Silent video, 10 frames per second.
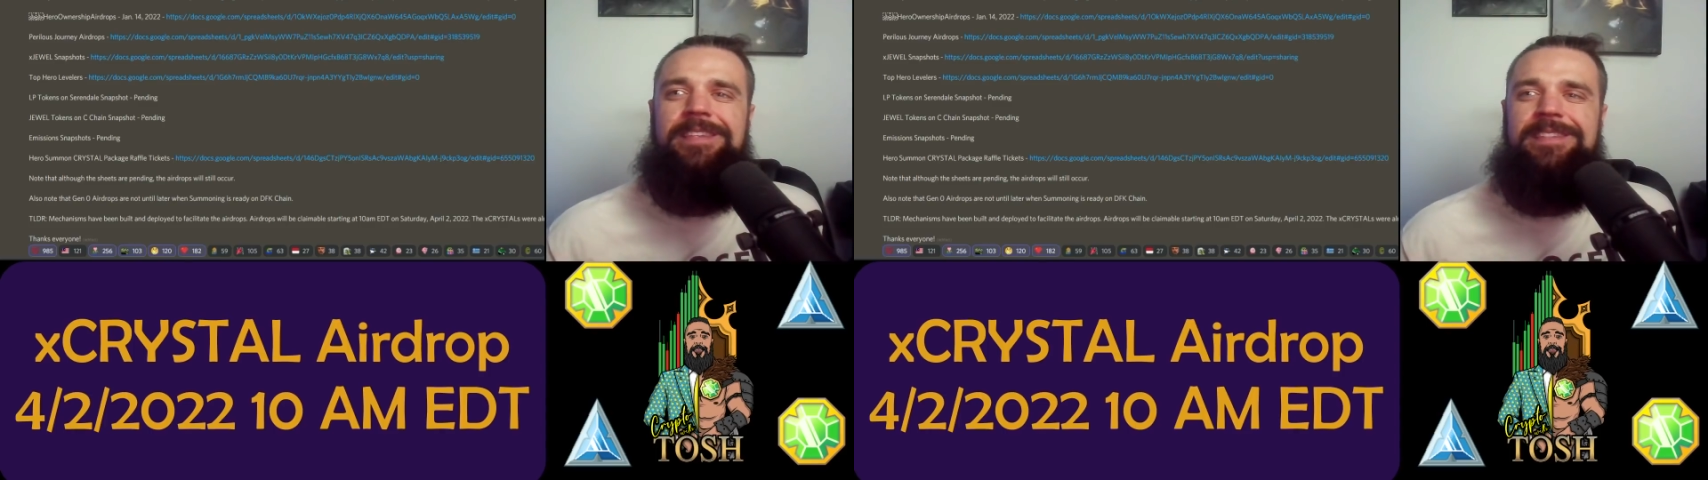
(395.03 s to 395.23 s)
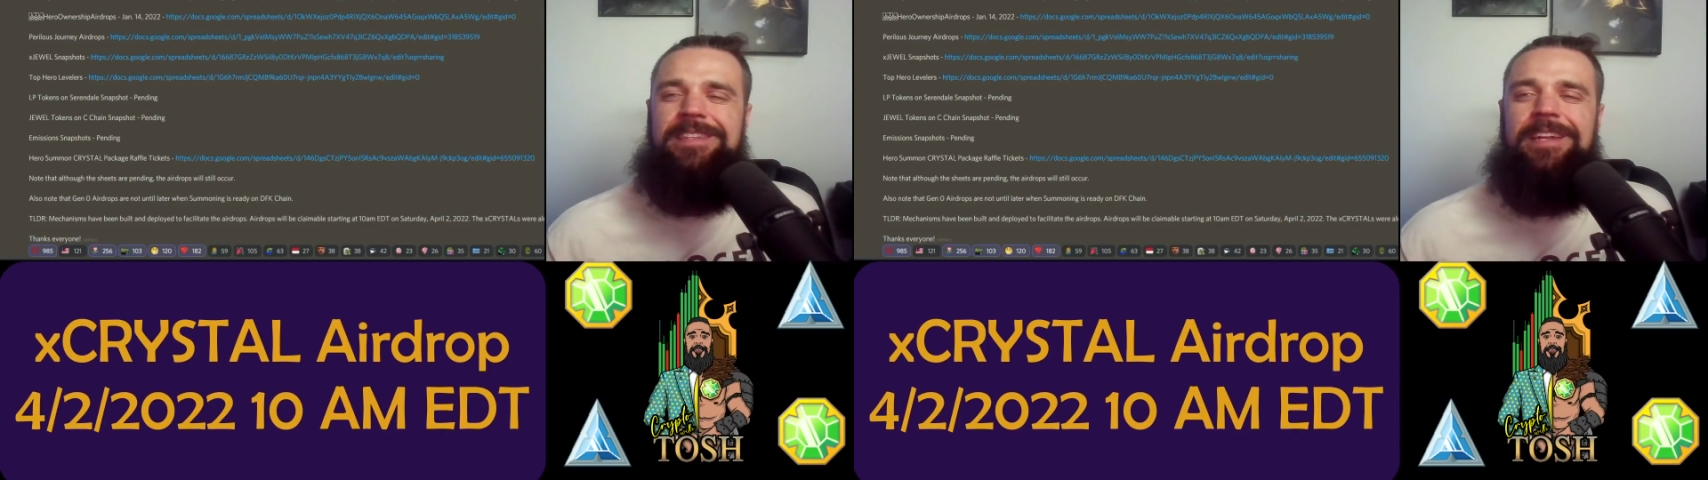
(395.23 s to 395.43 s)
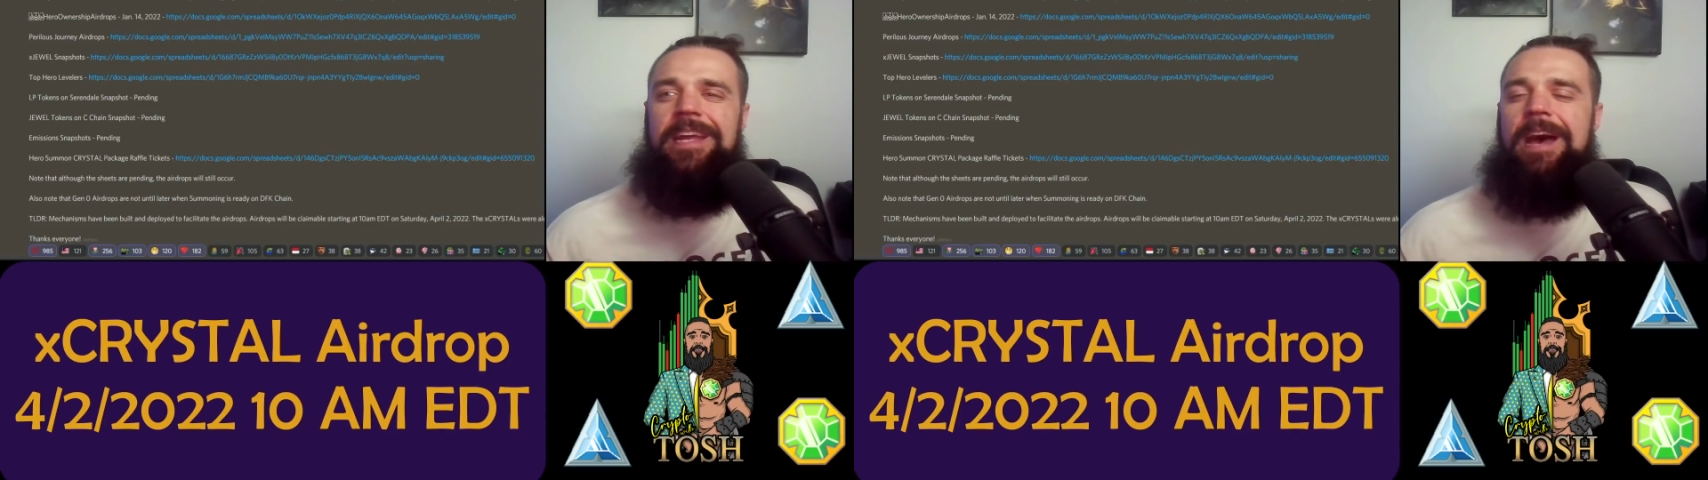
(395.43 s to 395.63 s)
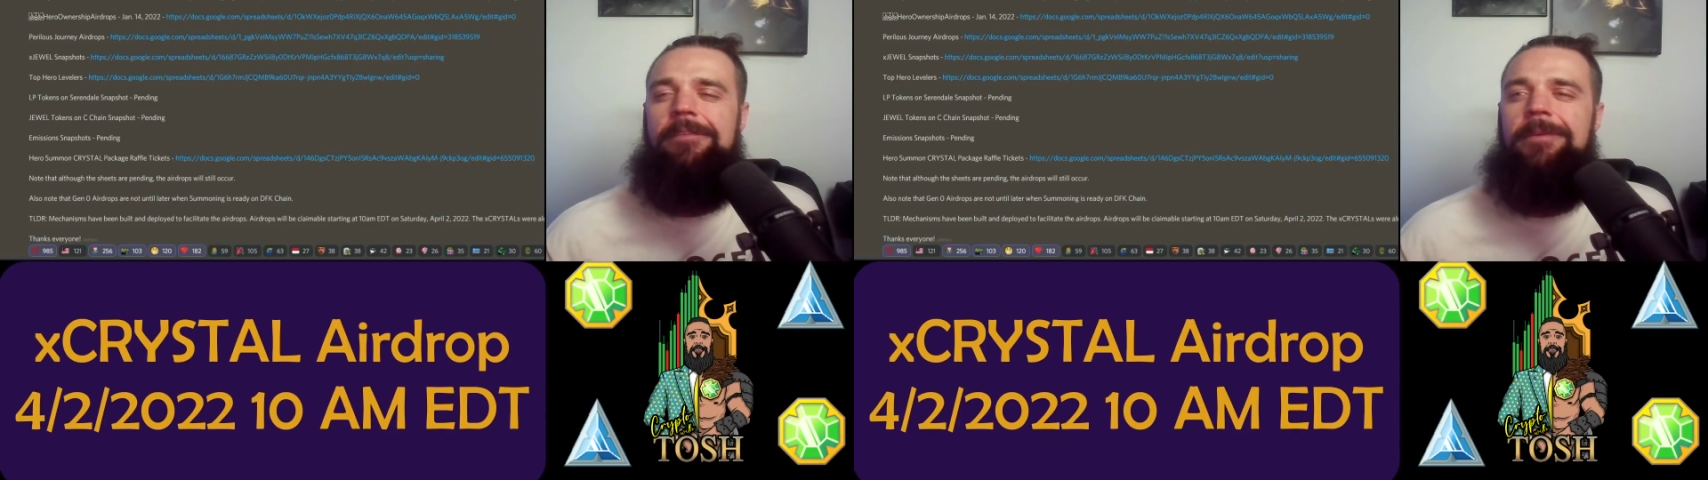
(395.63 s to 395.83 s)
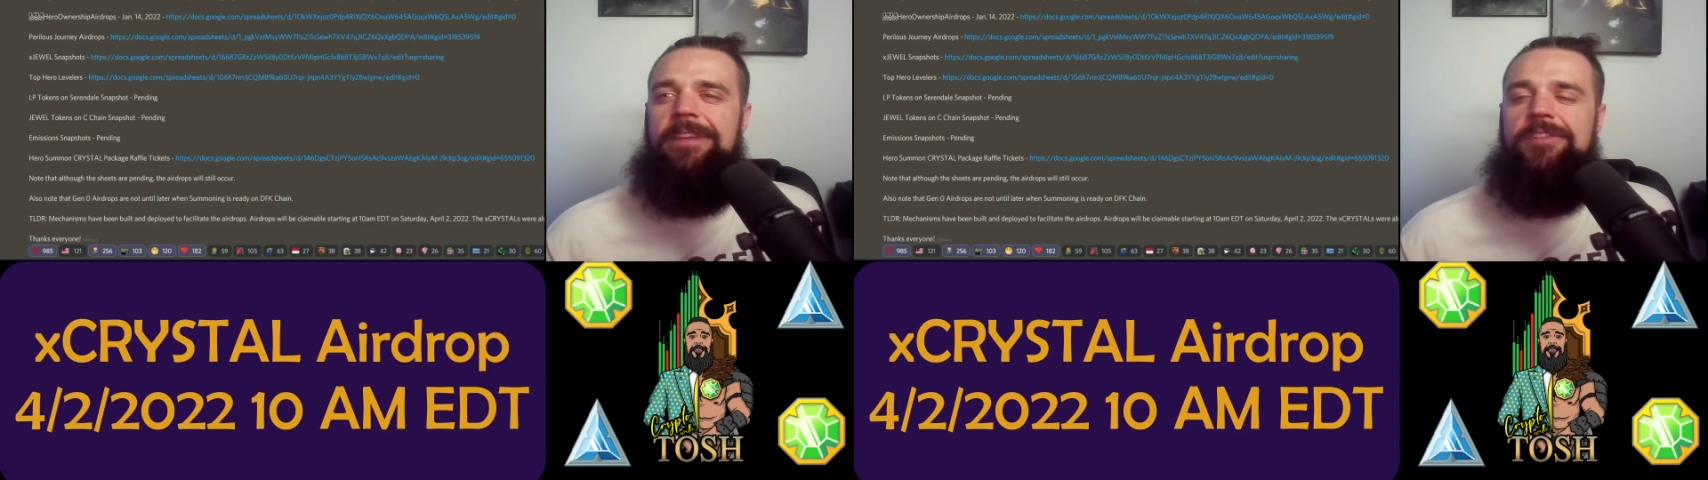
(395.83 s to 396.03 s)
isn't going to have a
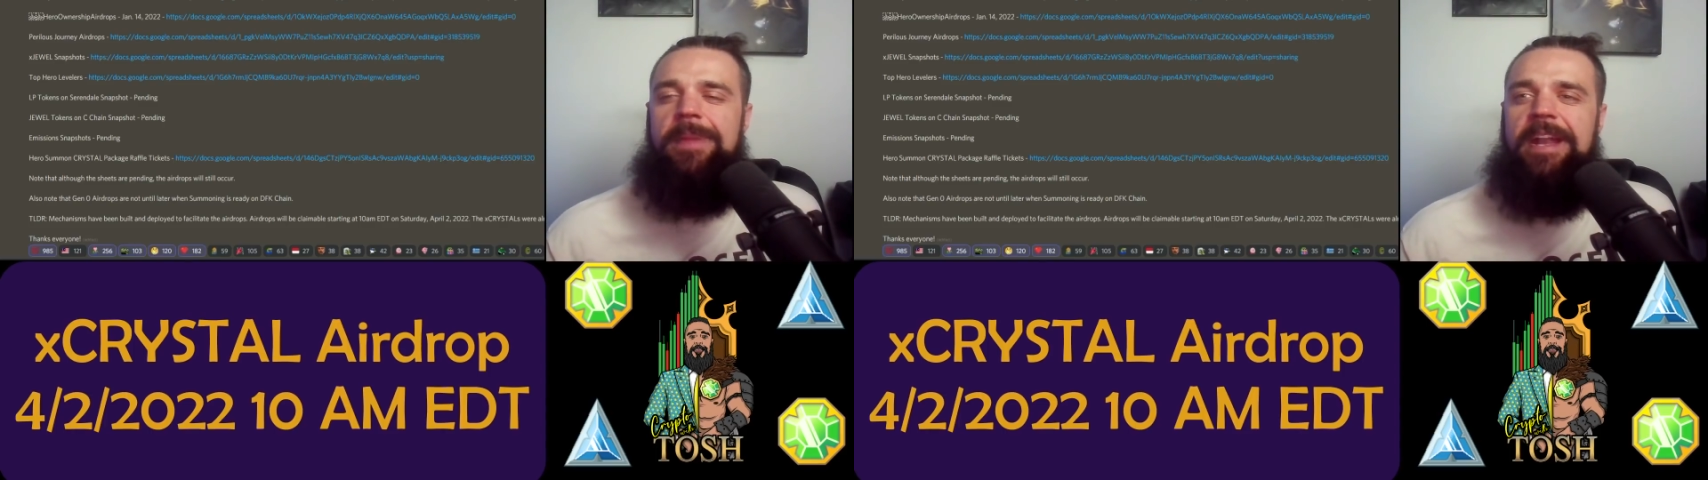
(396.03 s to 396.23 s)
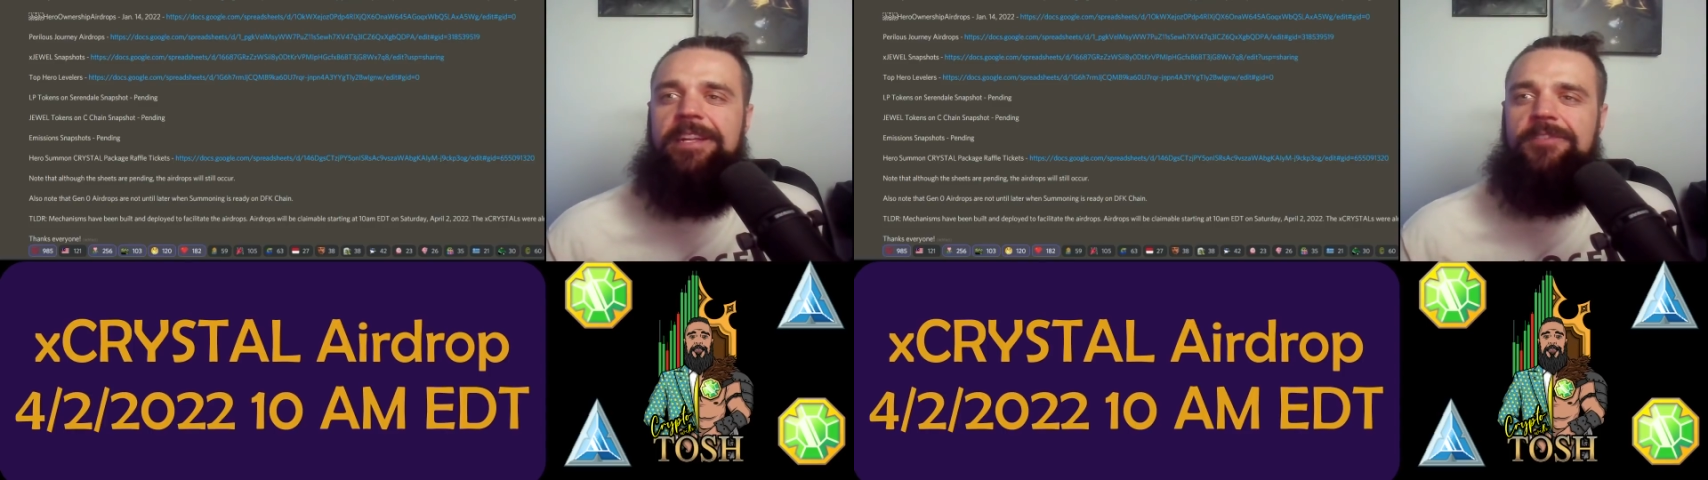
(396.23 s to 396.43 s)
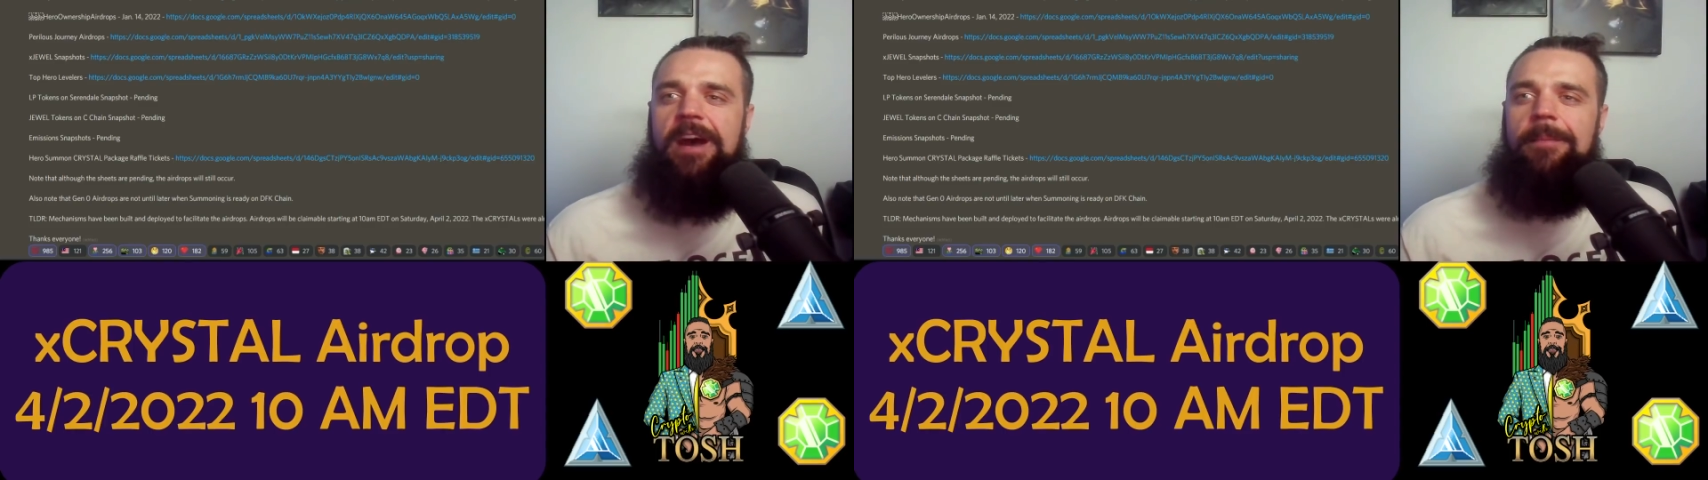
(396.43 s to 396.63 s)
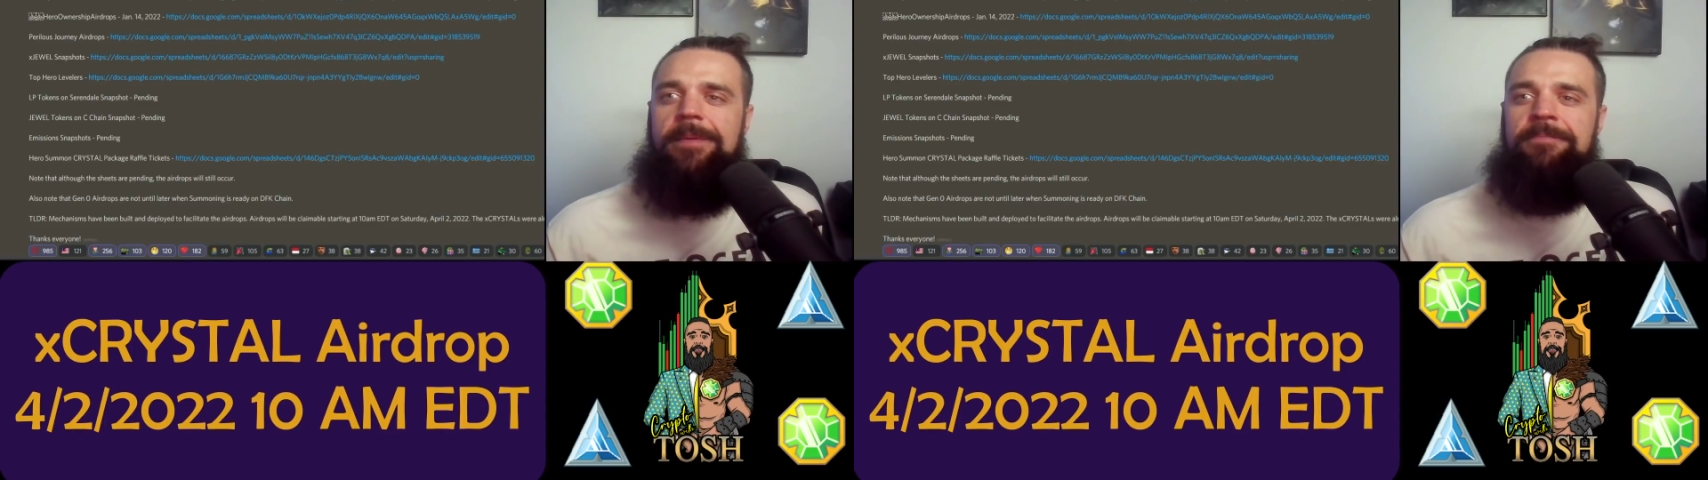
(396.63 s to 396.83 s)
really dramatic drop.